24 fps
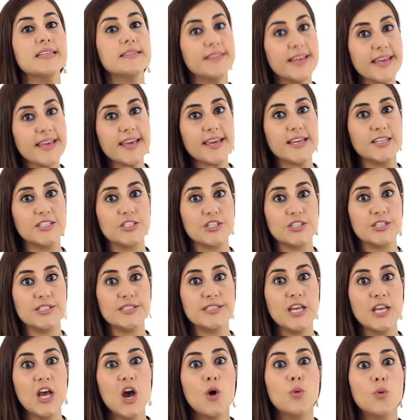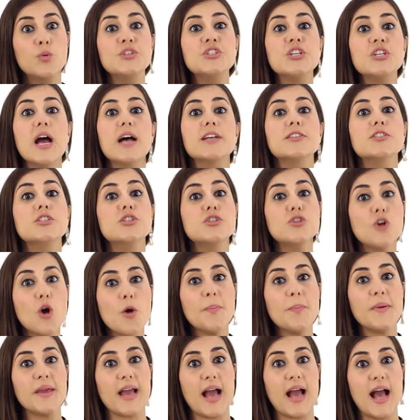linkages which are
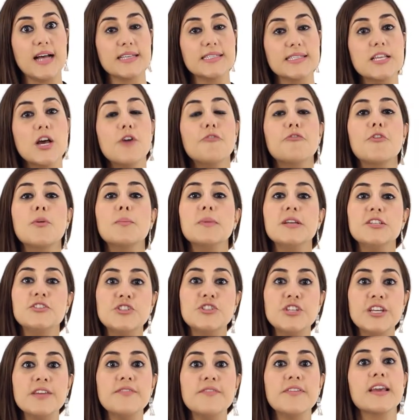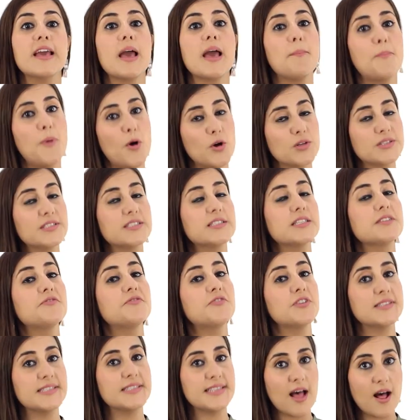stopping us from achieving a positive
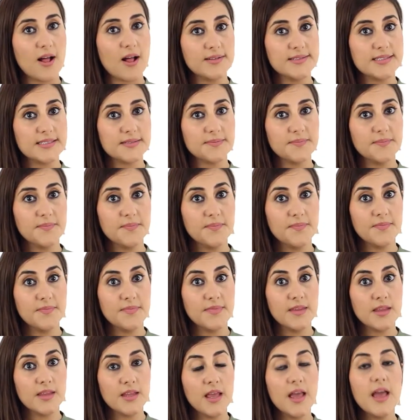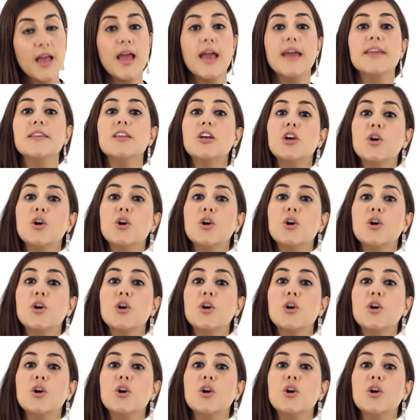result? In